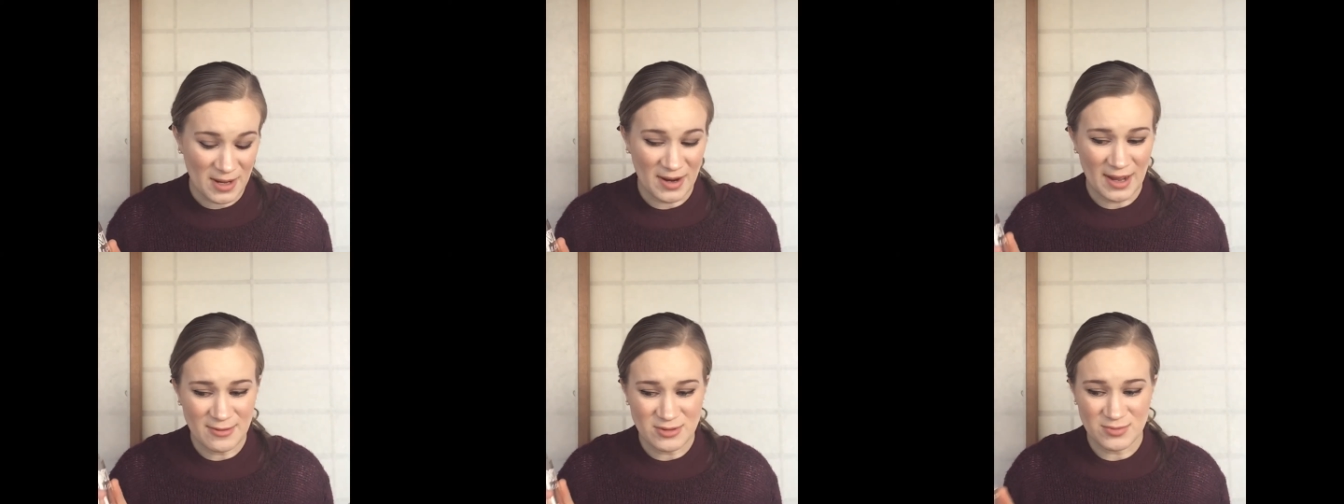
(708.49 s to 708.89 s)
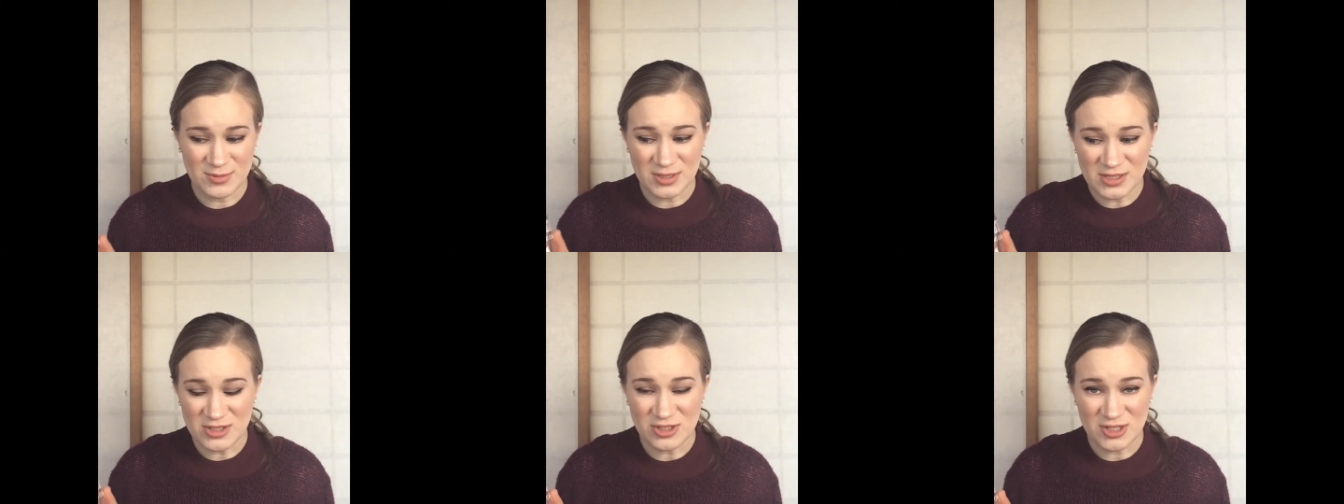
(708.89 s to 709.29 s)
I was
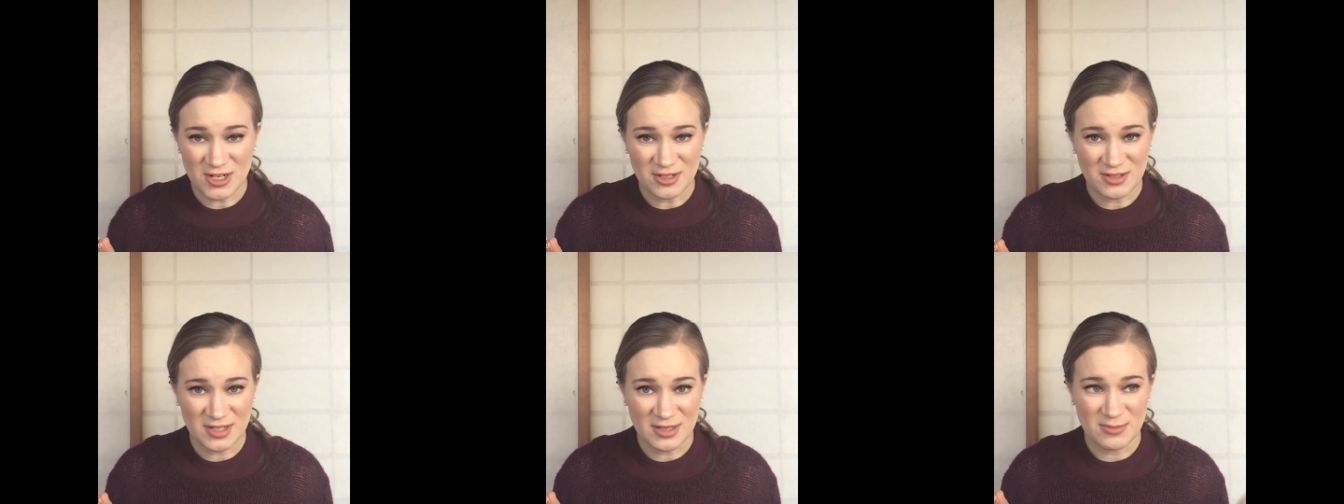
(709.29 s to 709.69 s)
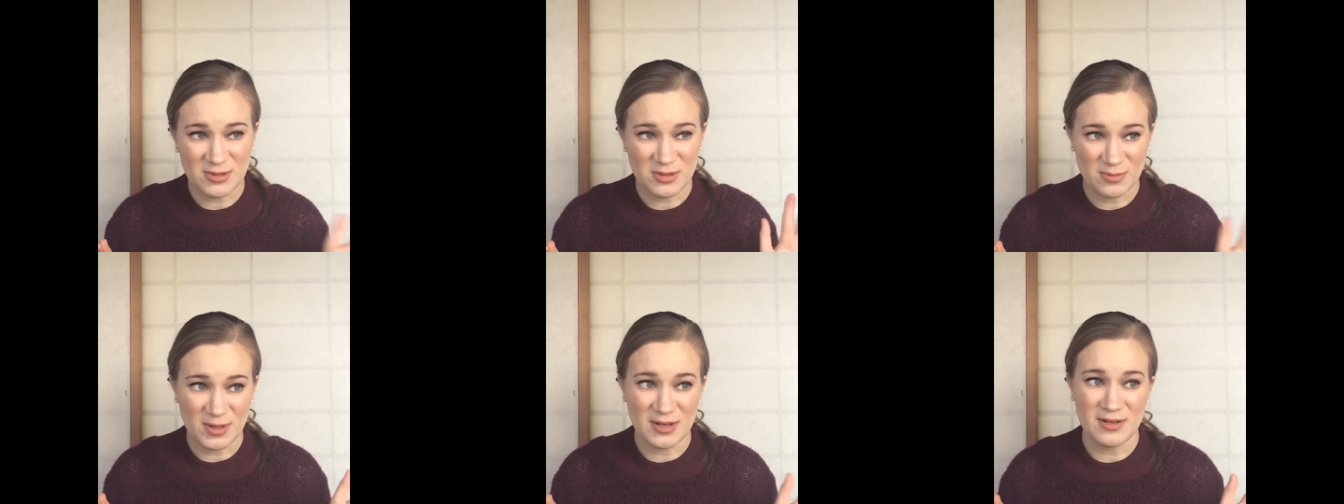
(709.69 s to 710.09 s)
really struggling with the
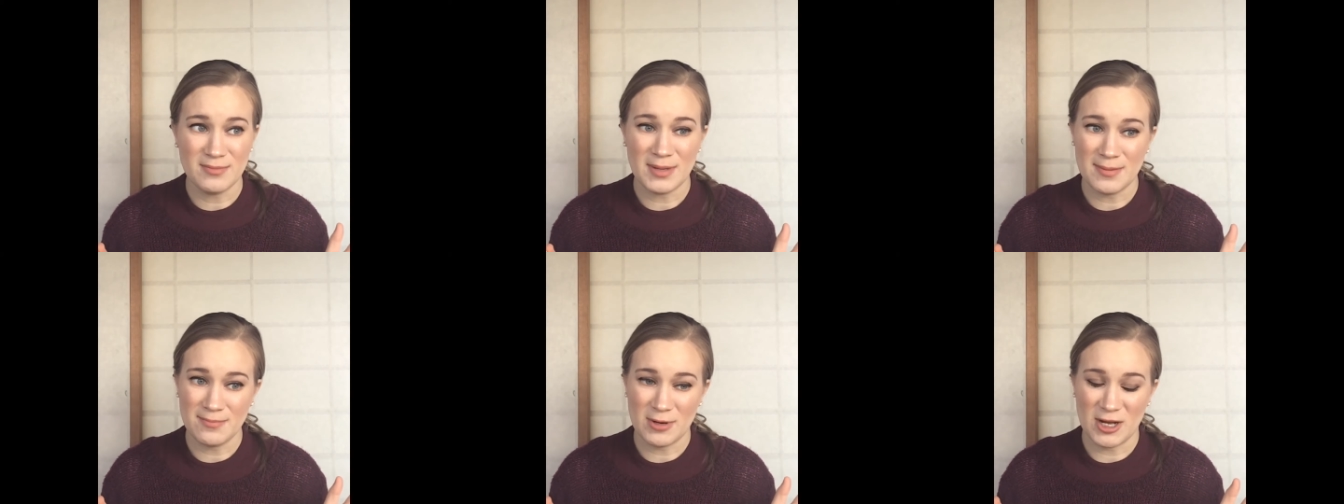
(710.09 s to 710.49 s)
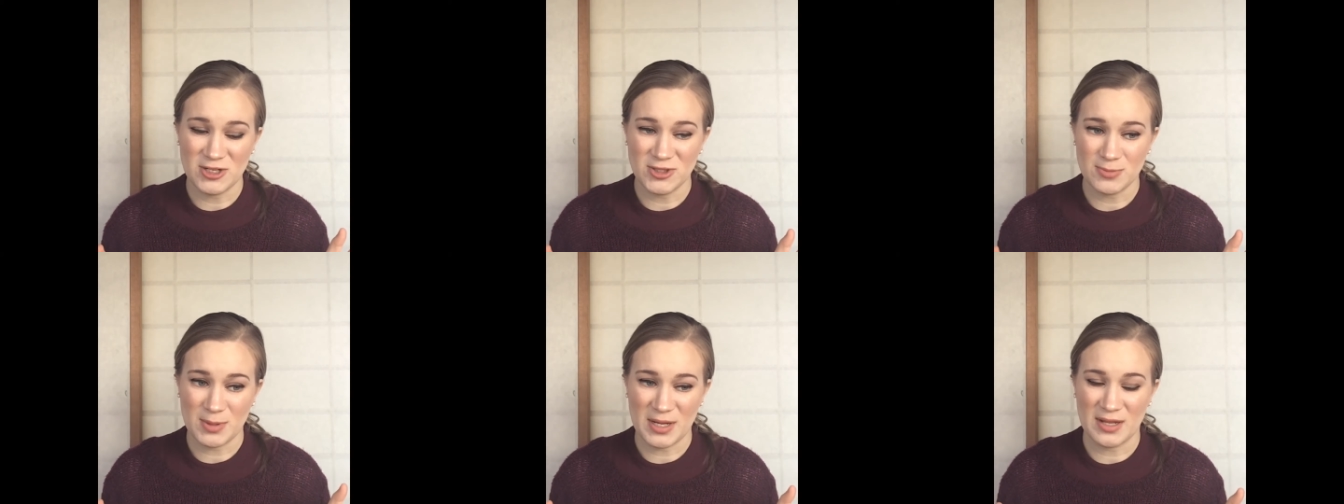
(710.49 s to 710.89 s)
one in my
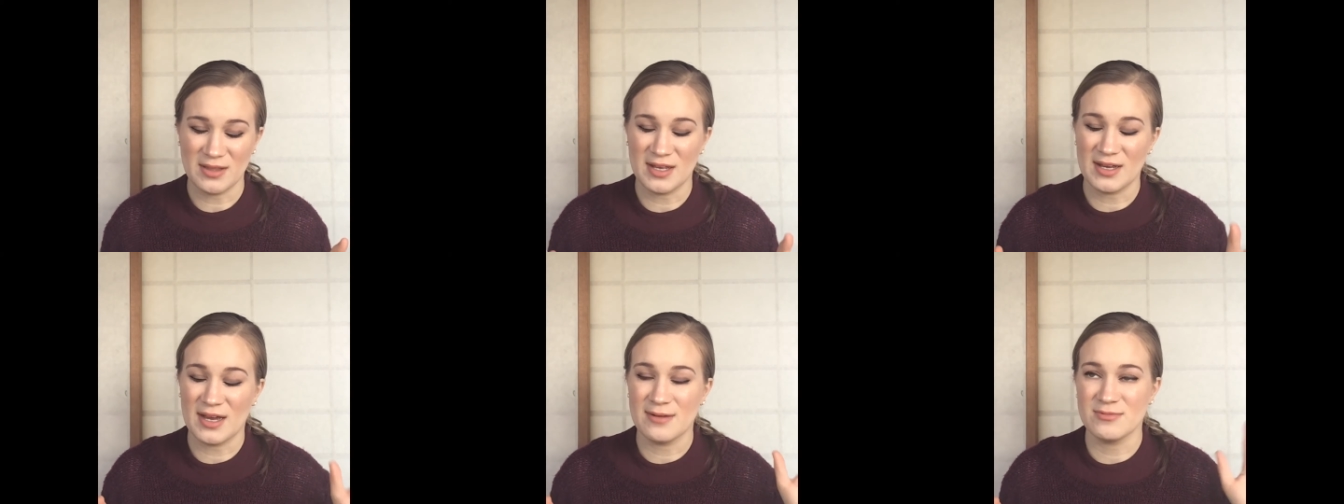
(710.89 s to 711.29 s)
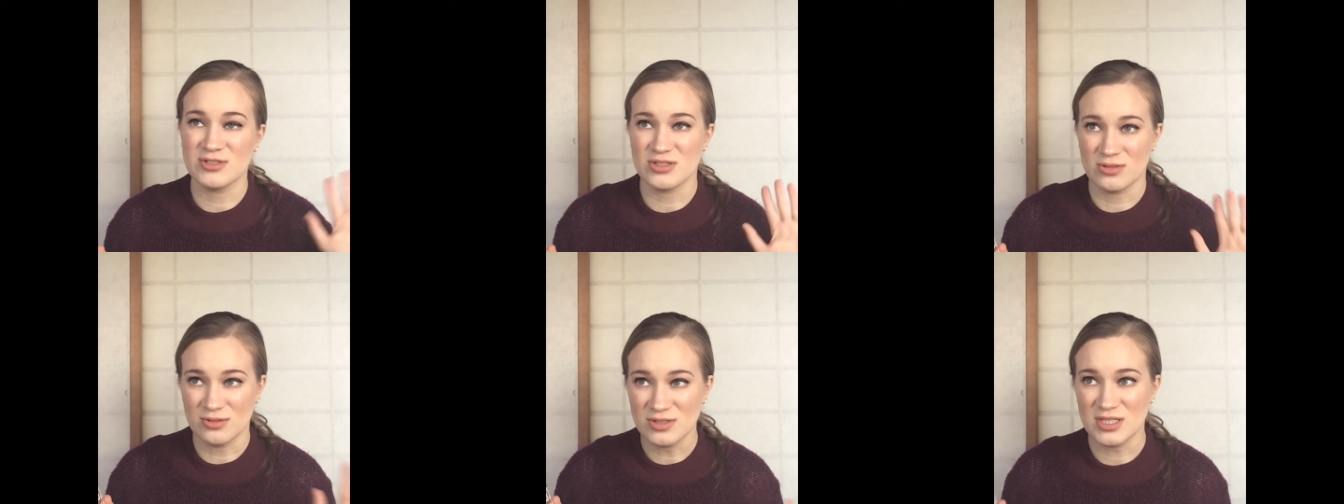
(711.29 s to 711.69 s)
project pan. Like, I was
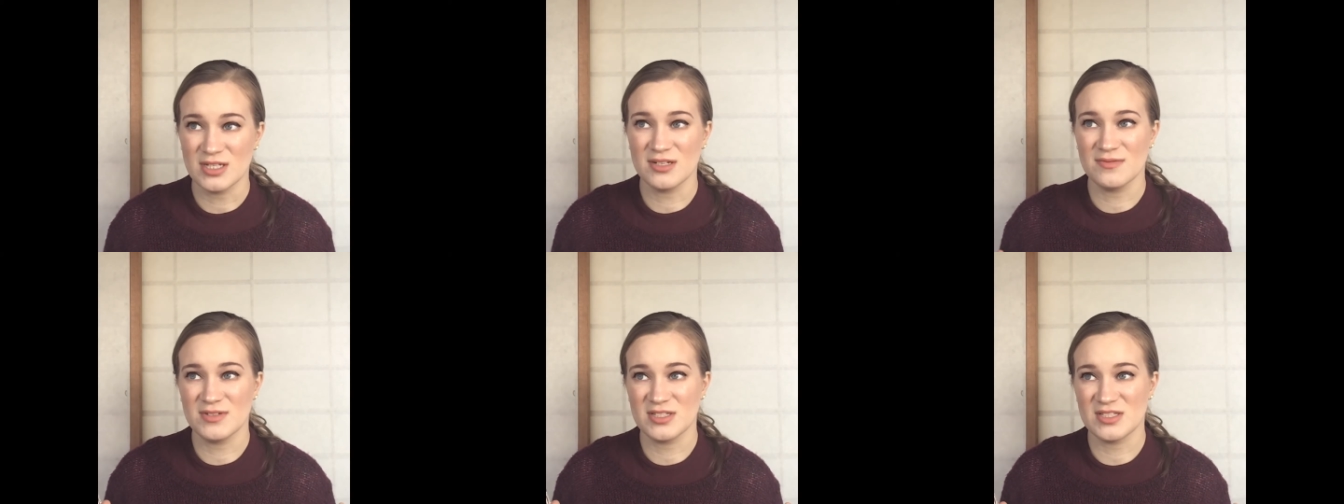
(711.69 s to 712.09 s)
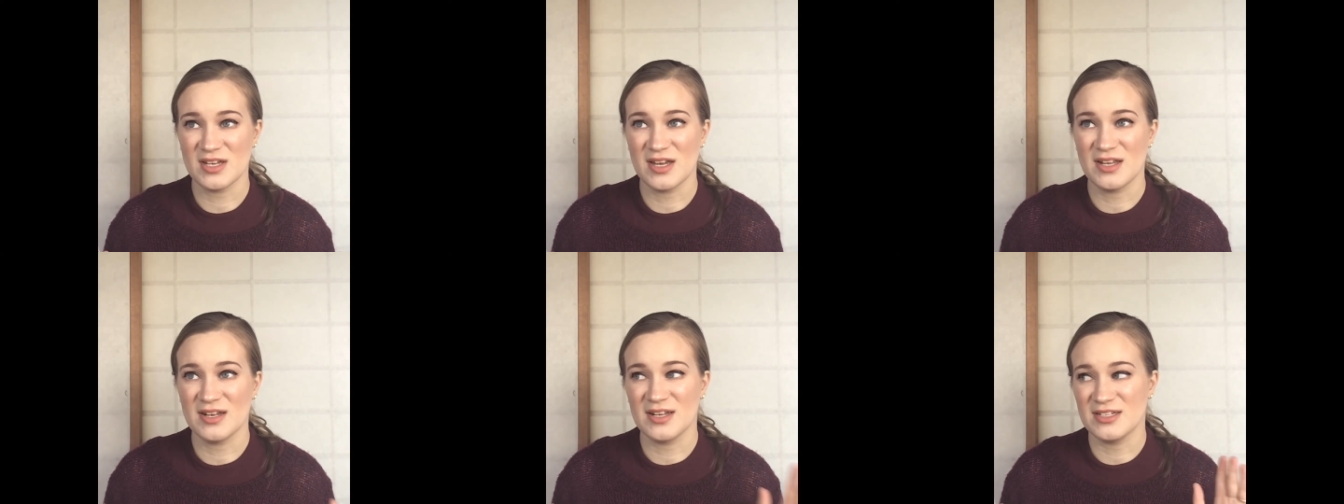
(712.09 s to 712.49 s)
so sick of the
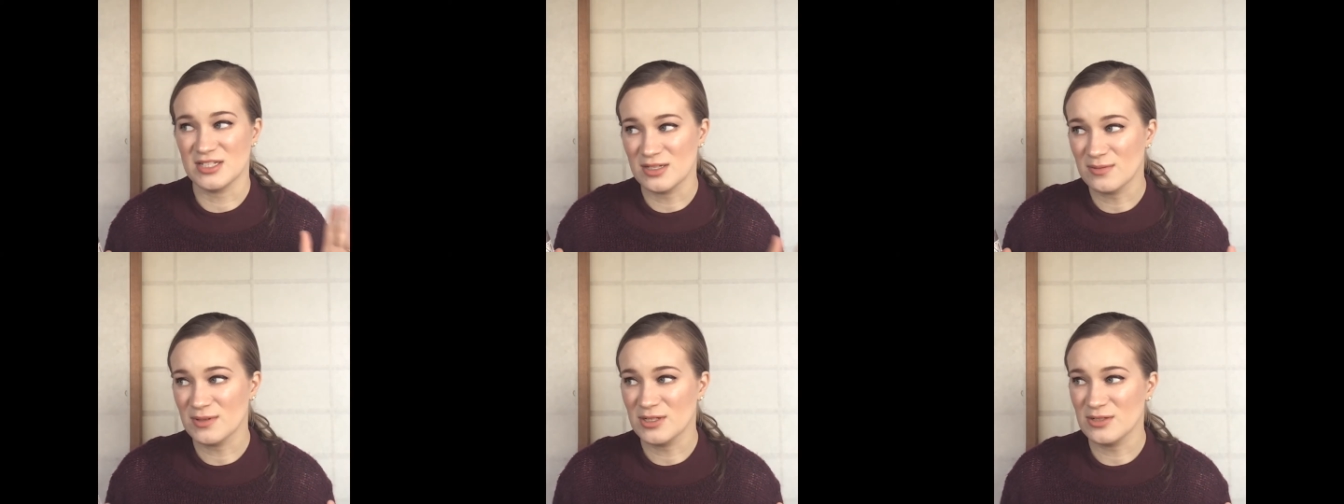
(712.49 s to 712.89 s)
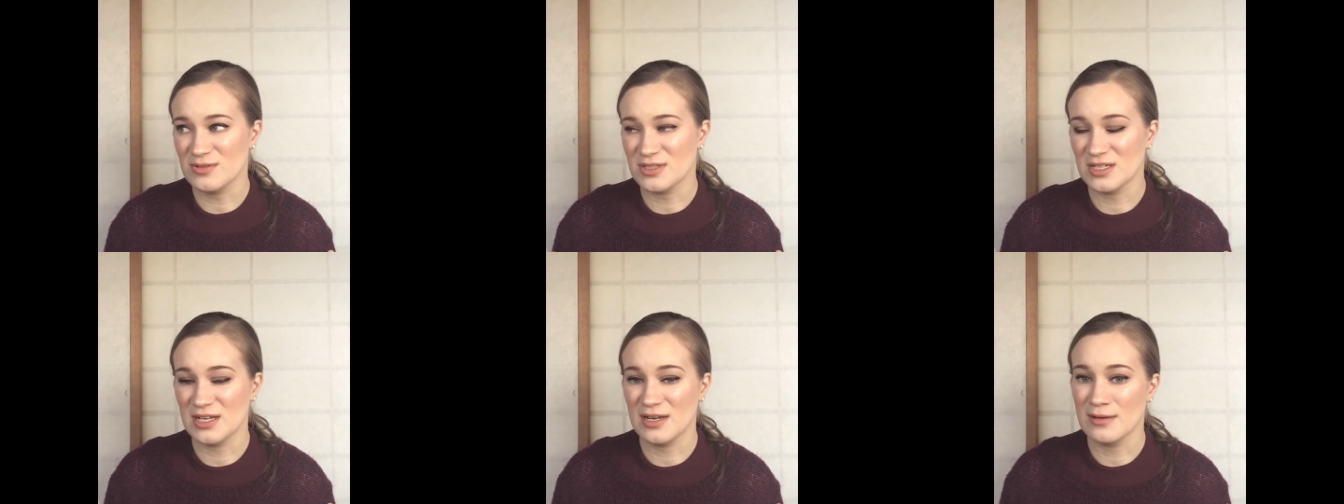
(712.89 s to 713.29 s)
scent. I didn't want to use
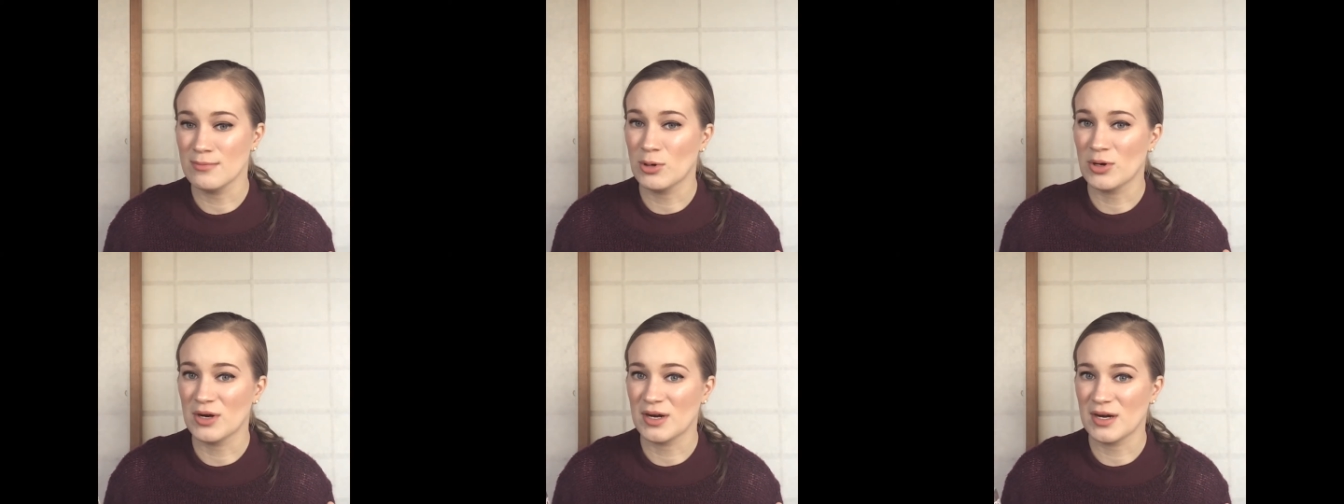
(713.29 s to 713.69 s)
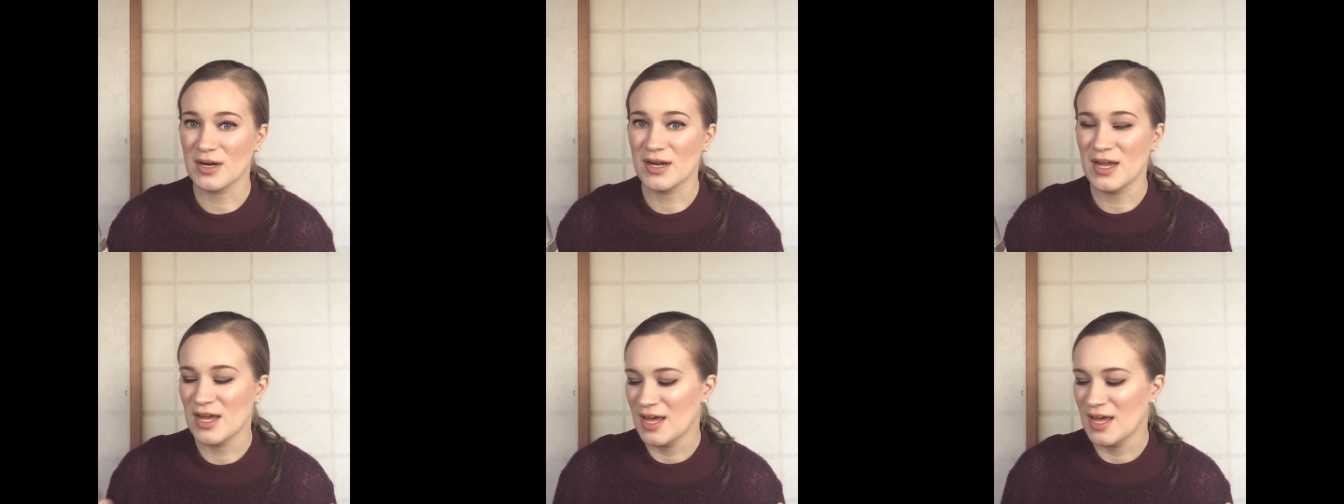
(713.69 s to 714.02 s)
it anymore.